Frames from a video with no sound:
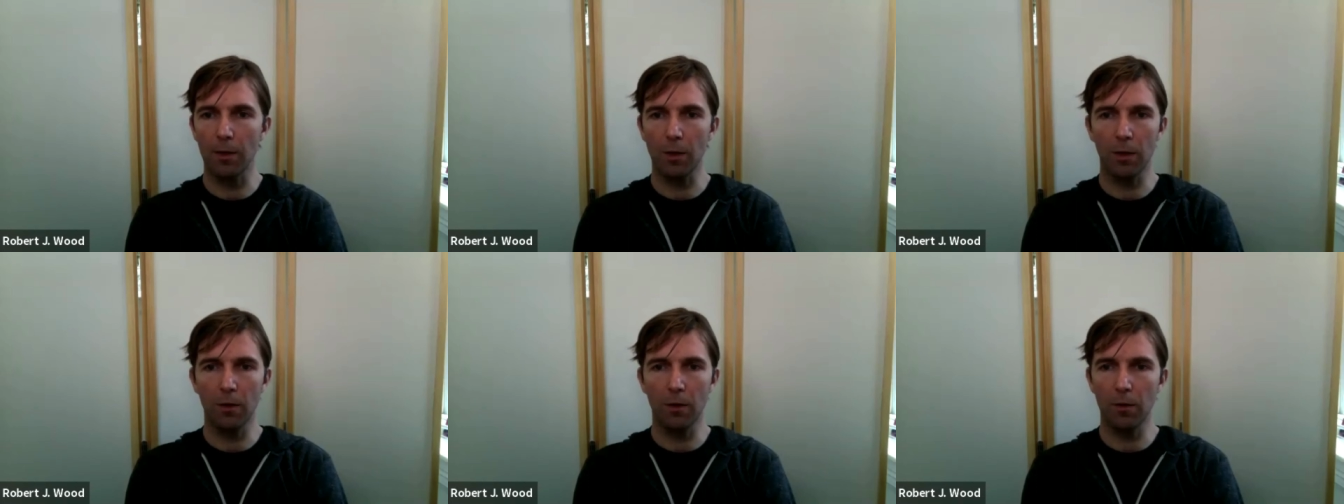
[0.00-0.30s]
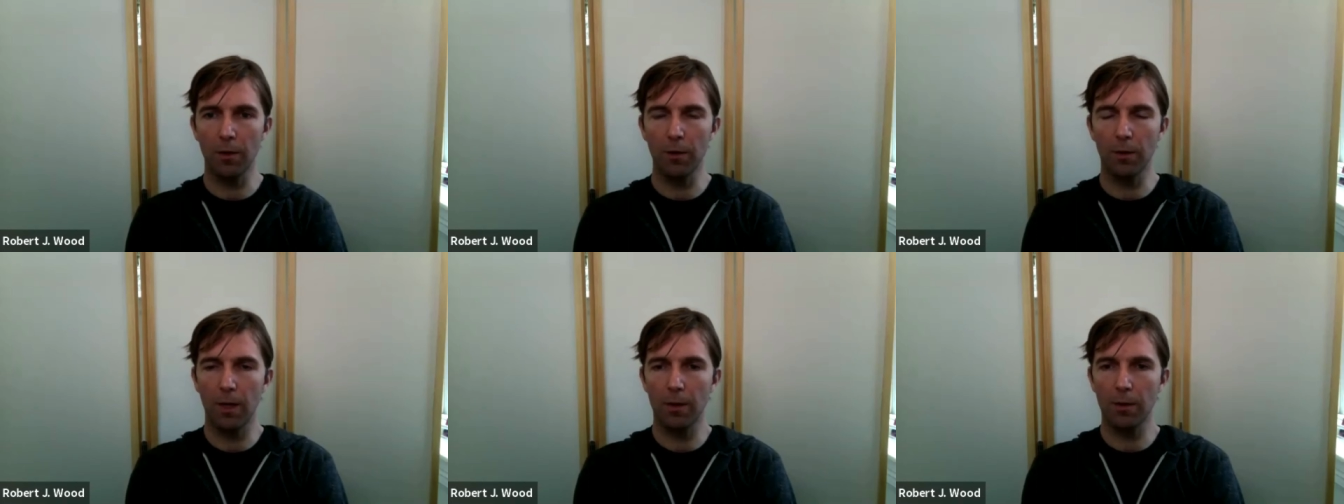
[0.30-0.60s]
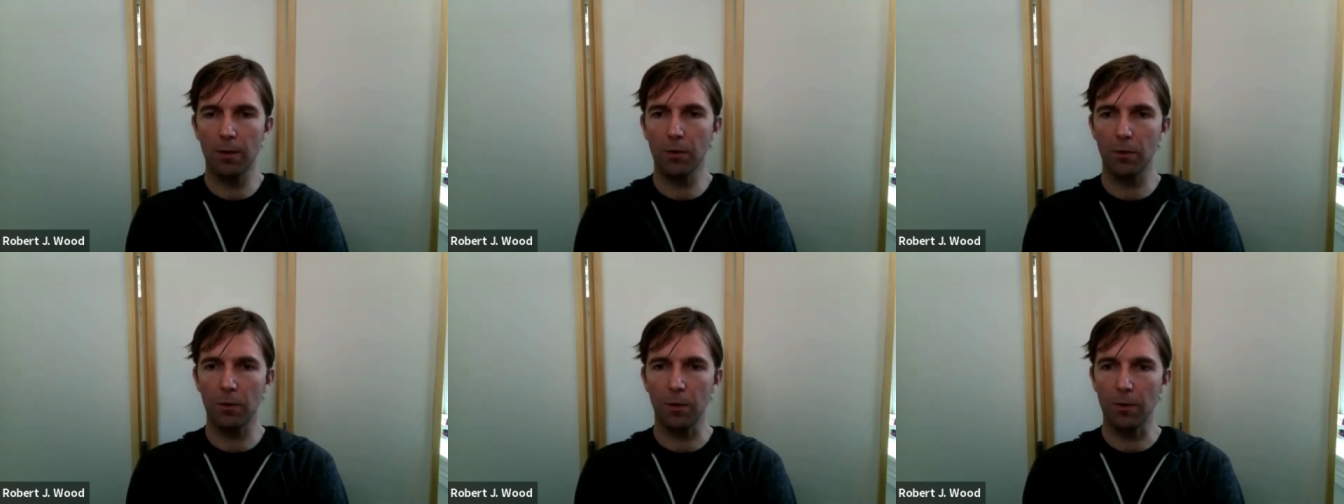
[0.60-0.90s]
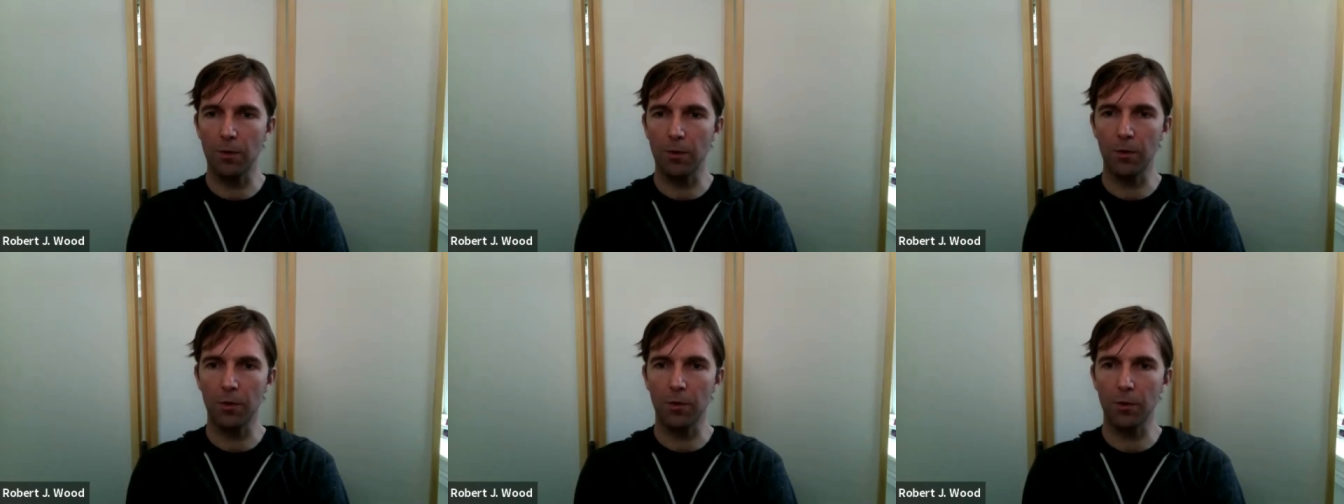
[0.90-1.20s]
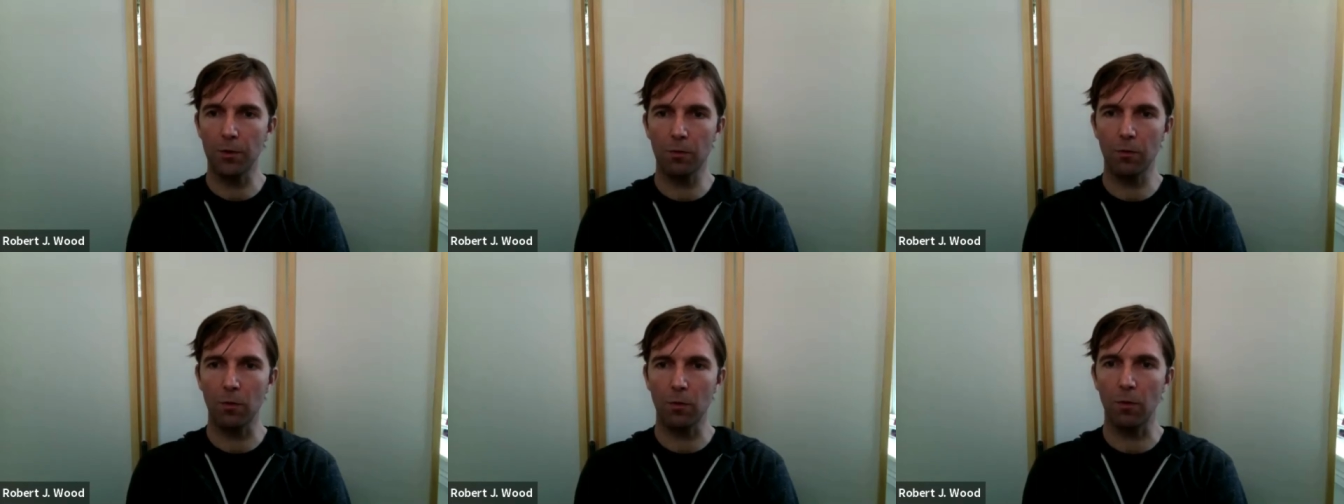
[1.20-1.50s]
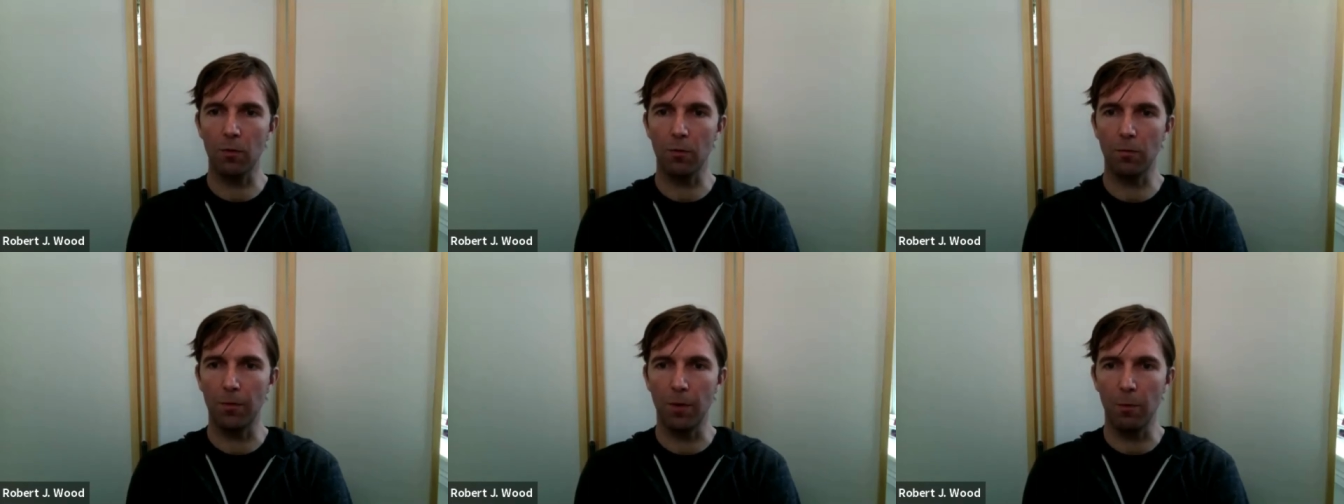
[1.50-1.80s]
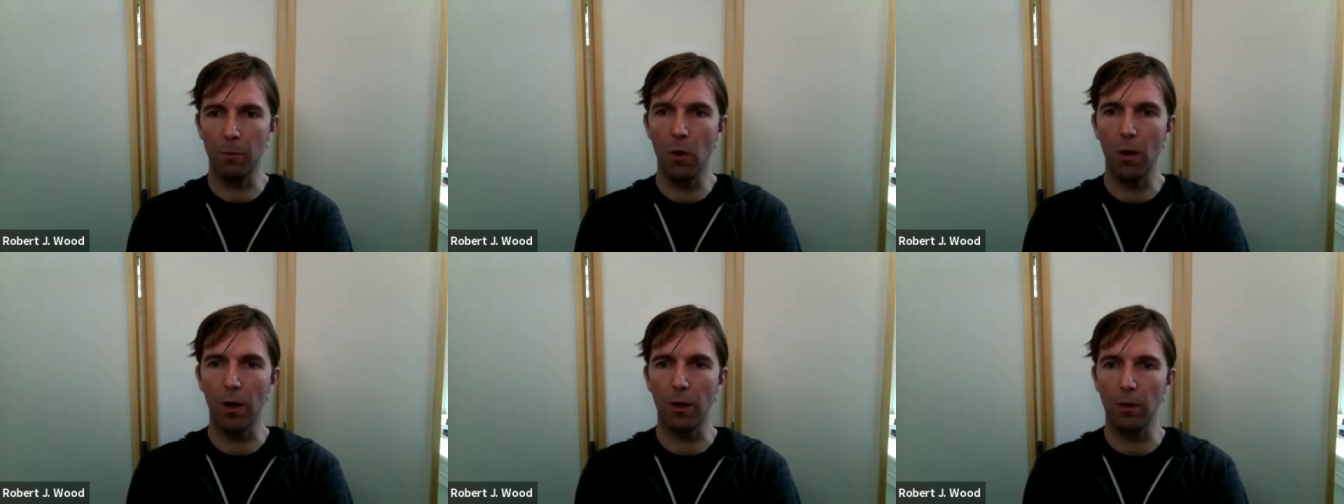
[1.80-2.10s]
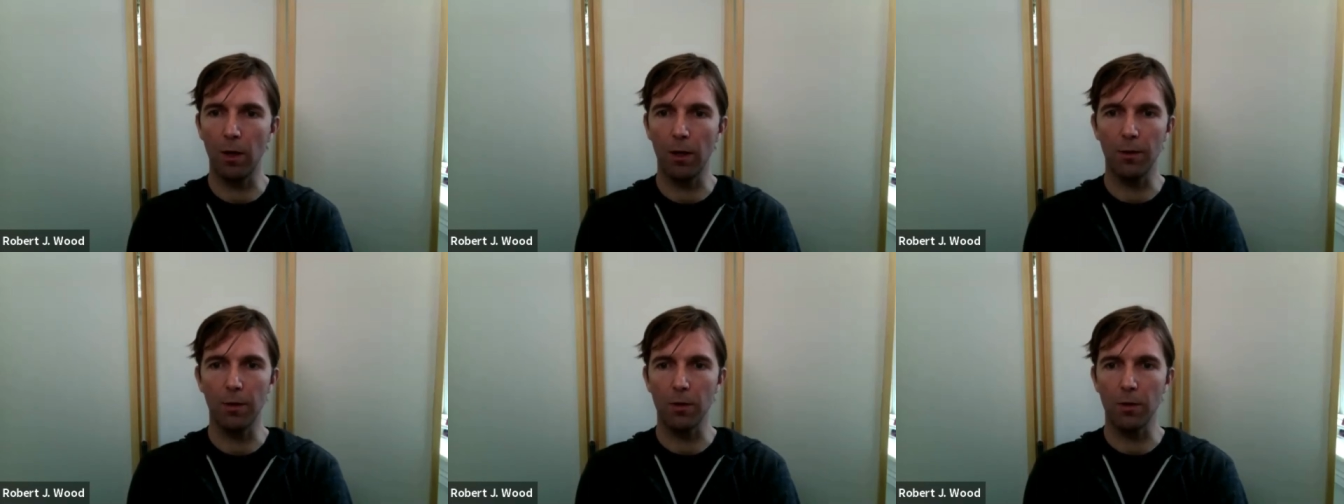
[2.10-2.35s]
I know that that's this is sort of the point, right?